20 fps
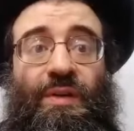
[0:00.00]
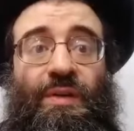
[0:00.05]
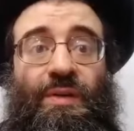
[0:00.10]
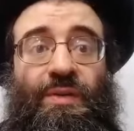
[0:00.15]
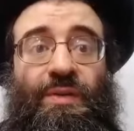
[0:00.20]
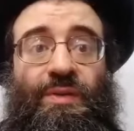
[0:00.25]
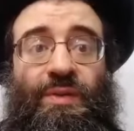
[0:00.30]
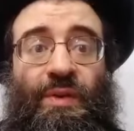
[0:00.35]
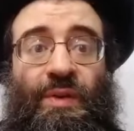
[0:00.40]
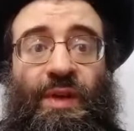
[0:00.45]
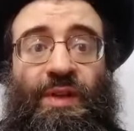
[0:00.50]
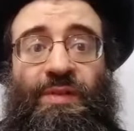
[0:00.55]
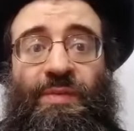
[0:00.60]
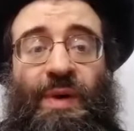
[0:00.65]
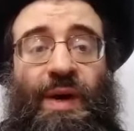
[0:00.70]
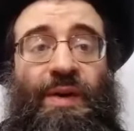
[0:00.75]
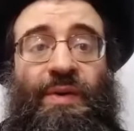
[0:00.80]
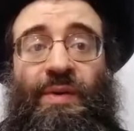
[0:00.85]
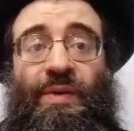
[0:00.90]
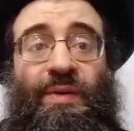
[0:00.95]
So that's
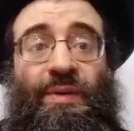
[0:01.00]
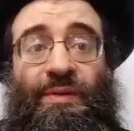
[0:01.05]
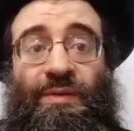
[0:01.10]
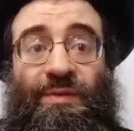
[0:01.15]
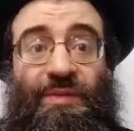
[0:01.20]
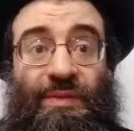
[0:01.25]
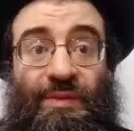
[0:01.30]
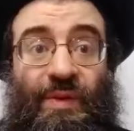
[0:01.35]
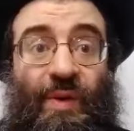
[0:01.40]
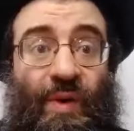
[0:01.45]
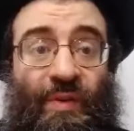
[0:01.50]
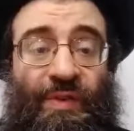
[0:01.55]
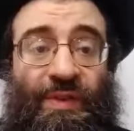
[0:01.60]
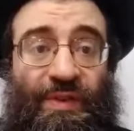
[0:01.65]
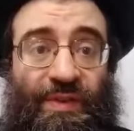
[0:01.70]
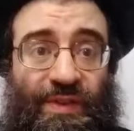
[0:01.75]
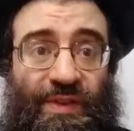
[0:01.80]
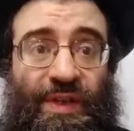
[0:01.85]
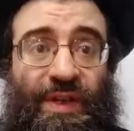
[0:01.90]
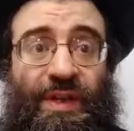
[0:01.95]
why you
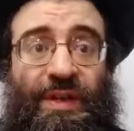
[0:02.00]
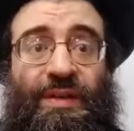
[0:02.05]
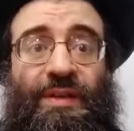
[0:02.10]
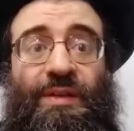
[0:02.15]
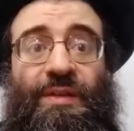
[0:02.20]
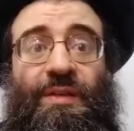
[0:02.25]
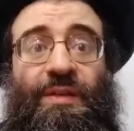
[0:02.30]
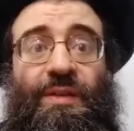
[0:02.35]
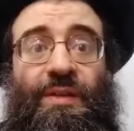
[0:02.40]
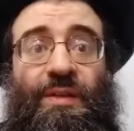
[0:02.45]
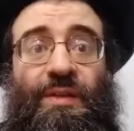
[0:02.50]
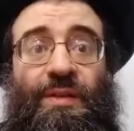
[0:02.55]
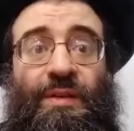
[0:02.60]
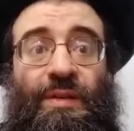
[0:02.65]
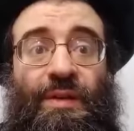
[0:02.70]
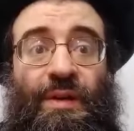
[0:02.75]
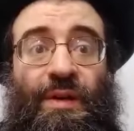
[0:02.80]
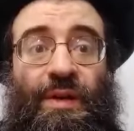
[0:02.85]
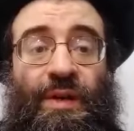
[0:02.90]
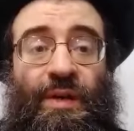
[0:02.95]
often see
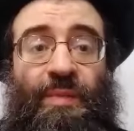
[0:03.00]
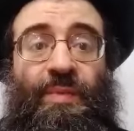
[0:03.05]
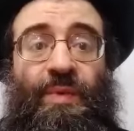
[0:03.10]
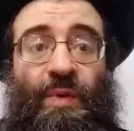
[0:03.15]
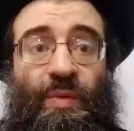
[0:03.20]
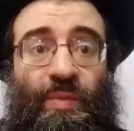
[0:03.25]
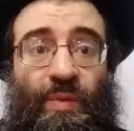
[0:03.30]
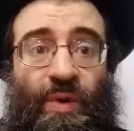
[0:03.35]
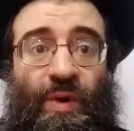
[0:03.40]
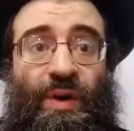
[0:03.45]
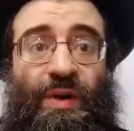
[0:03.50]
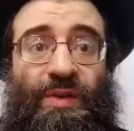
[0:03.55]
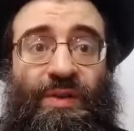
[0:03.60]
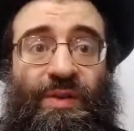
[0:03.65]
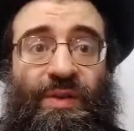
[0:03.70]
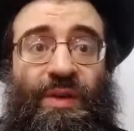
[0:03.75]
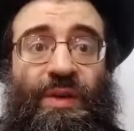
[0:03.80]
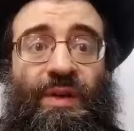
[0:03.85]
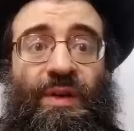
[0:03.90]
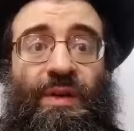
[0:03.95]
Hebrew
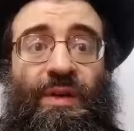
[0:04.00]
words